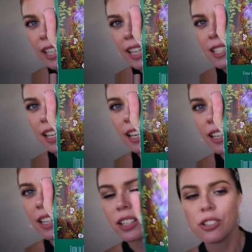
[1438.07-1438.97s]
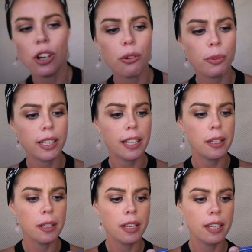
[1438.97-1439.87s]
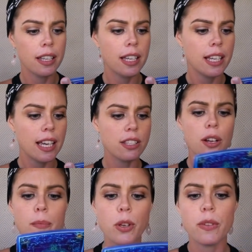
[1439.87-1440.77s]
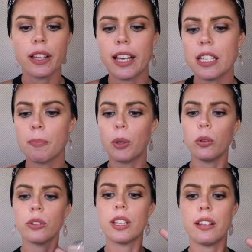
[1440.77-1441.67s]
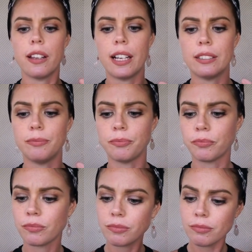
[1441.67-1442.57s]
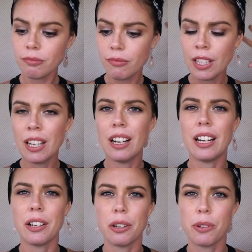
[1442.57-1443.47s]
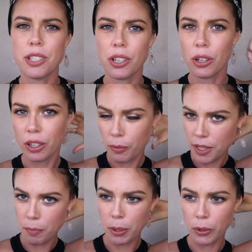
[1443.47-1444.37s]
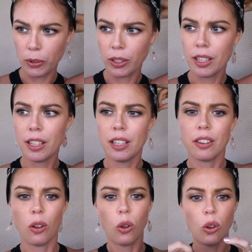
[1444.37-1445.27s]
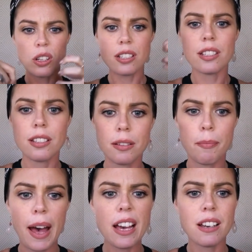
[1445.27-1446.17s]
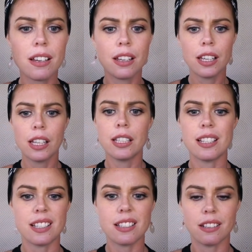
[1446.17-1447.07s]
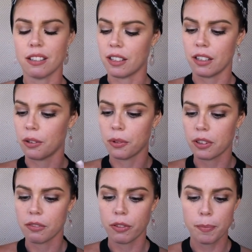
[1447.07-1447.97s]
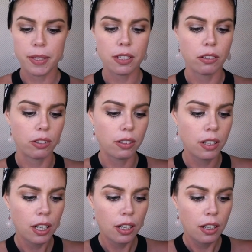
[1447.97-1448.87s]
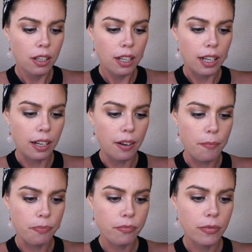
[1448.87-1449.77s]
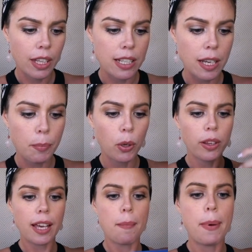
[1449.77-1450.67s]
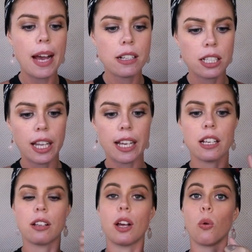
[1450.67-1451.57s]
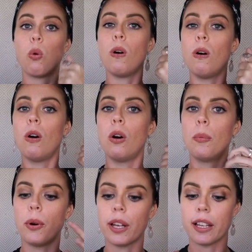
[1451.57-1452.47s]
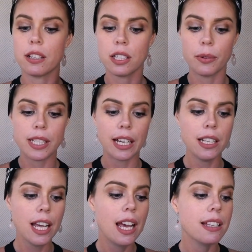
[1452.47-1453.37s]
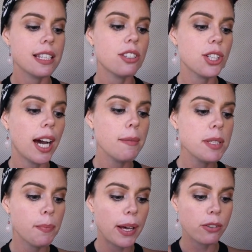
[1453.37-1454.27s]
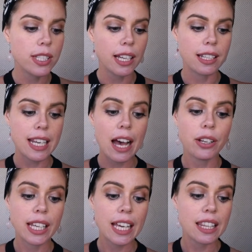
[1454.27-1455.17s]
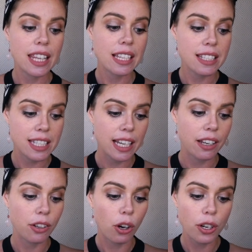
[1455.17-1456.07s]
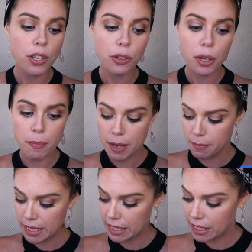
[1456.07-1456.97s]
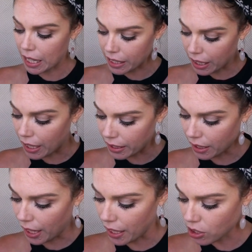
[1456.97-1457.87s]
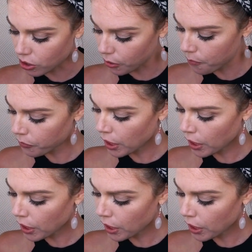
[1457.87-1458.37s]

He's like not really, he's not moving, like he's pulled the, I don't know what you call it pull the horse back. I don't know what the flip it's called. He's like pulling it back to like go, whoa, boy, like slow it down. So it's time to buckle down and get things done. Honor your commitments, a guardian angel.